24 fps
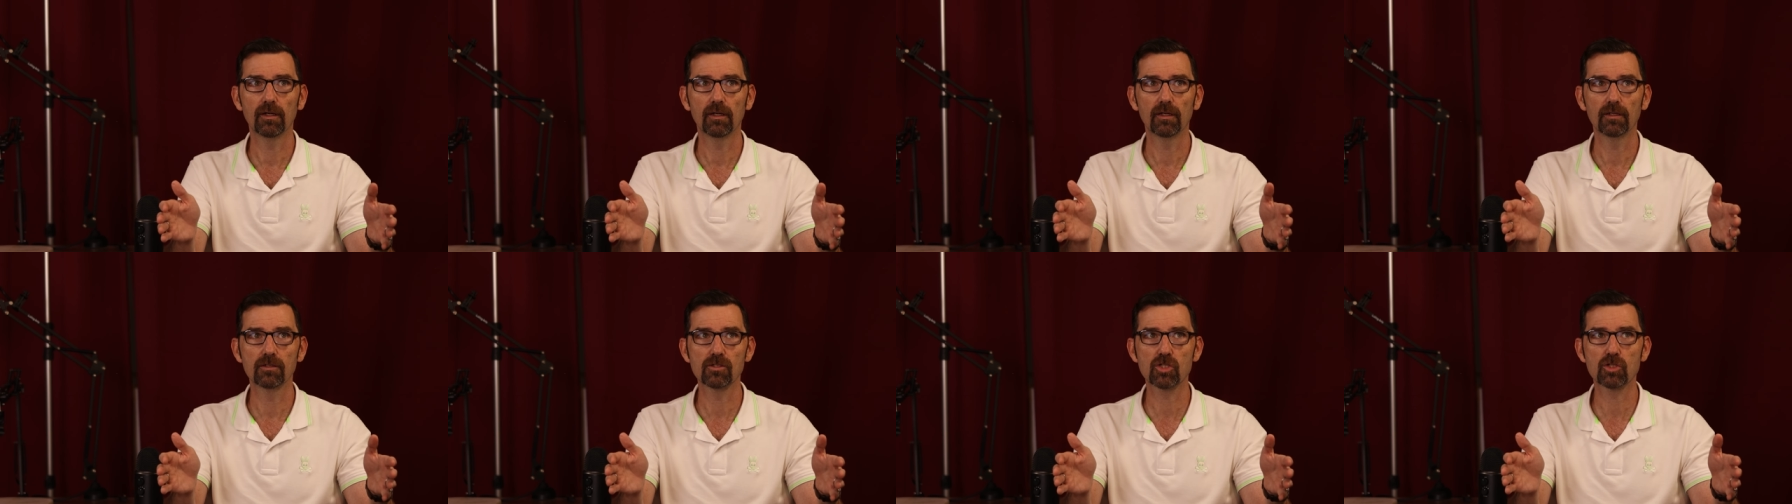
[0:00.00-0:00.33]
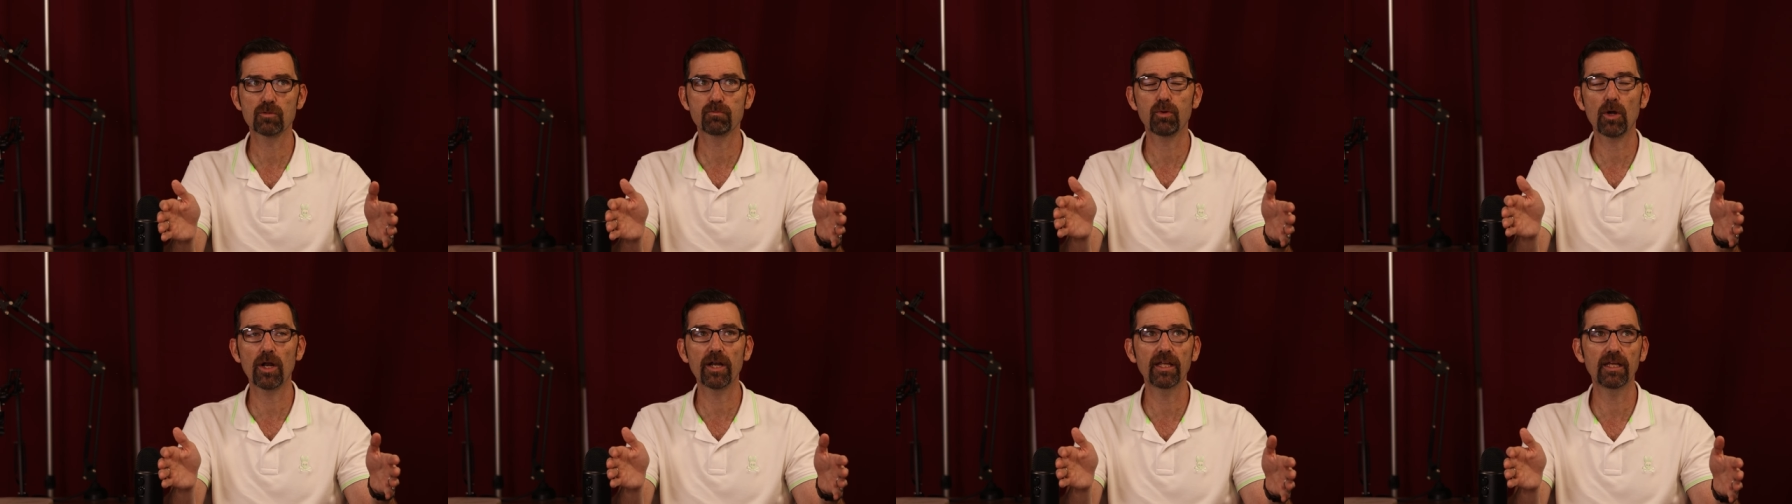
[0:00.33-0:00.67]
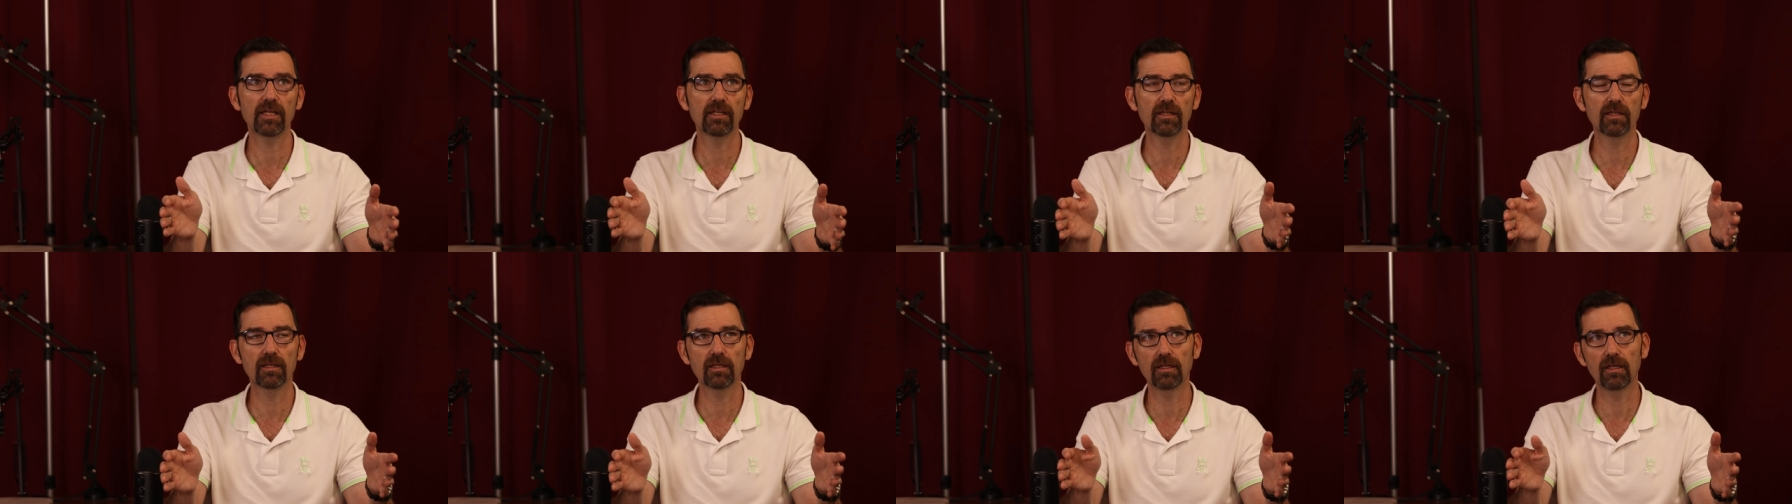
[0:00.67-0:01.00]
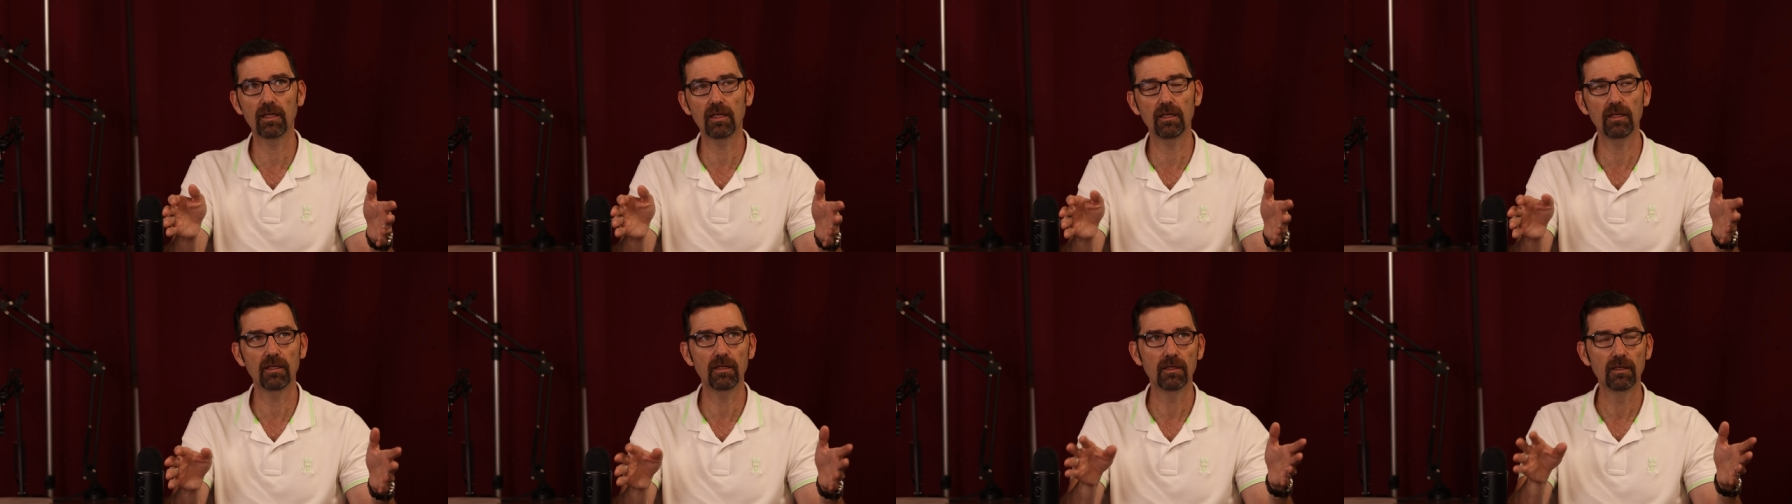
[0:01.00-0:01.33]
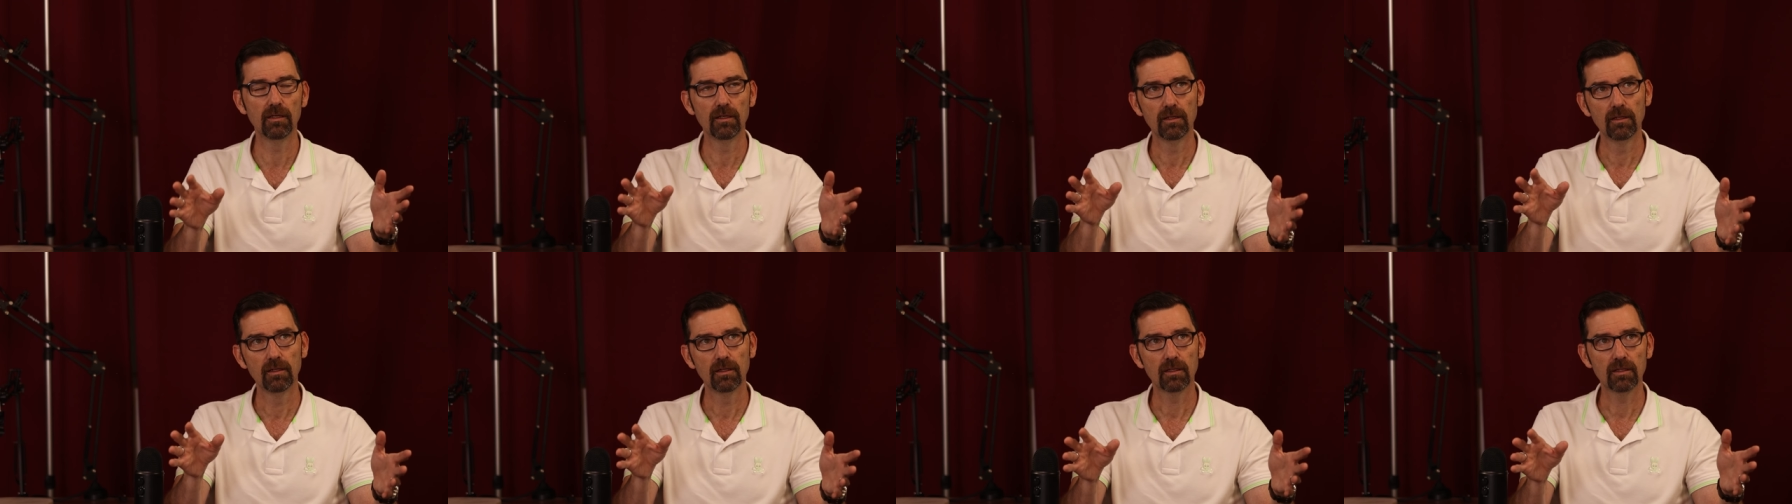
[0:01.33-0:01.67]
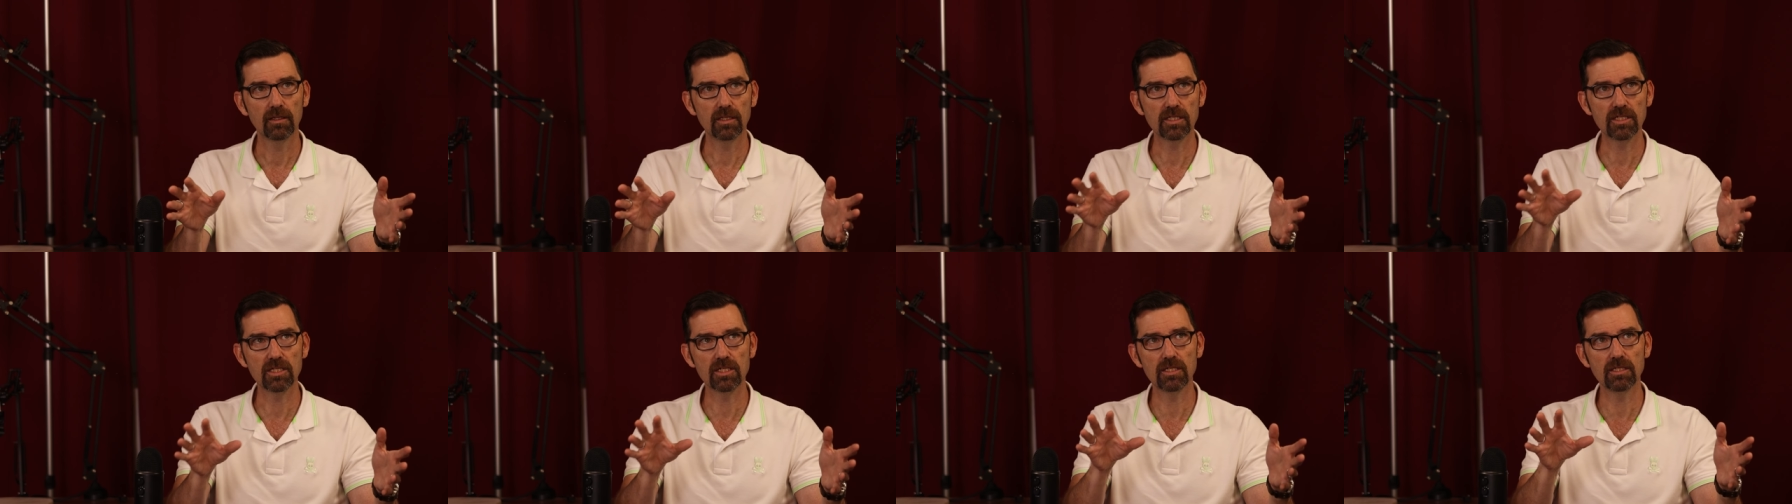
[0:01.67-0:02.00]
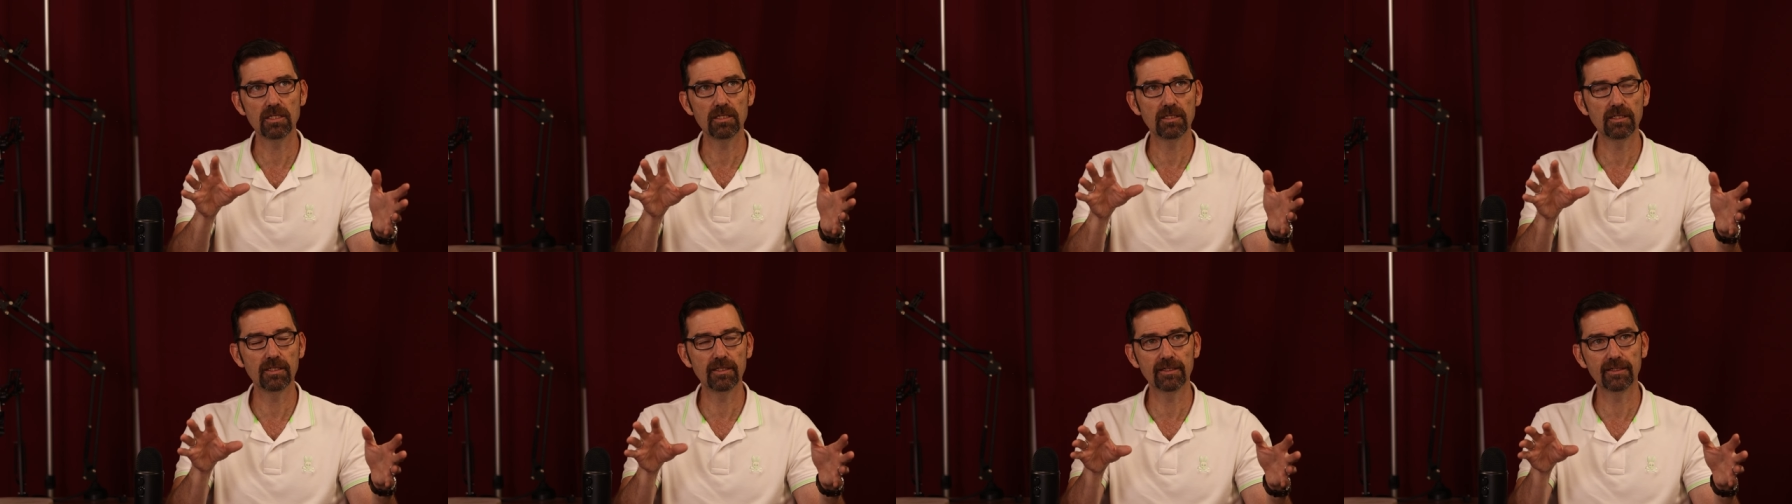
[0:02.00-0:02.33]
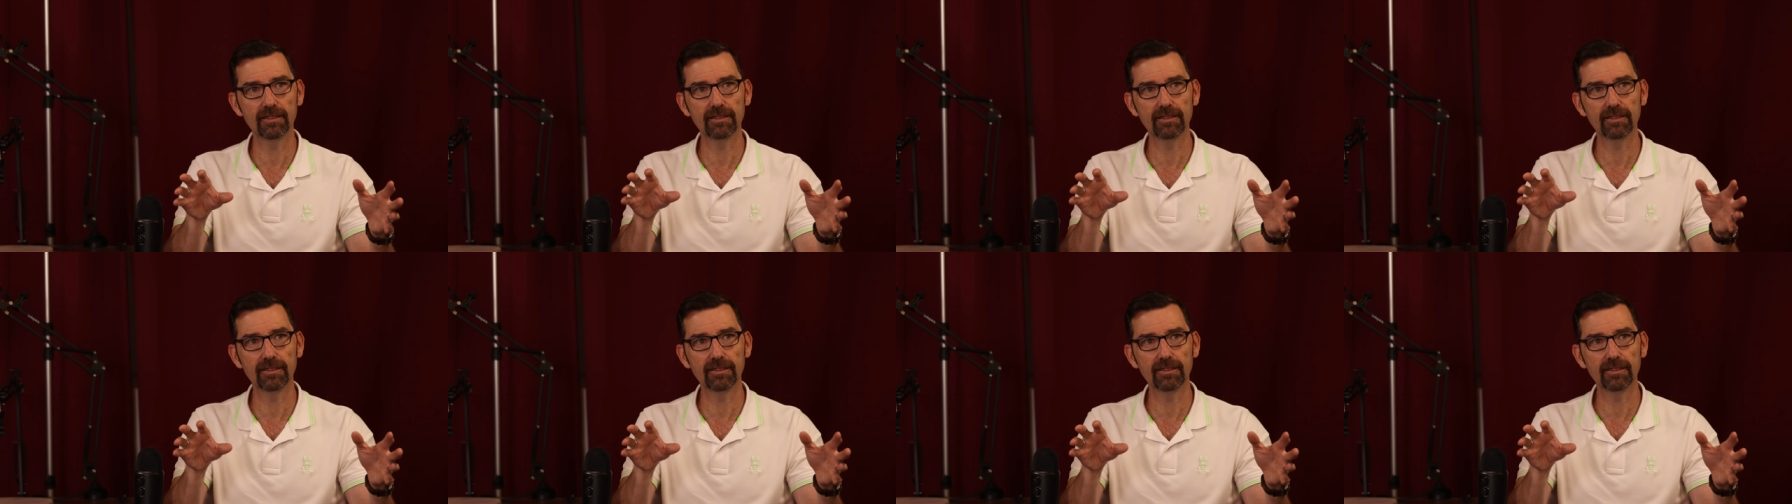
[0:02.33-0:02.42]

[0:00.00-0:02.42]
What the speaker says: spreading the G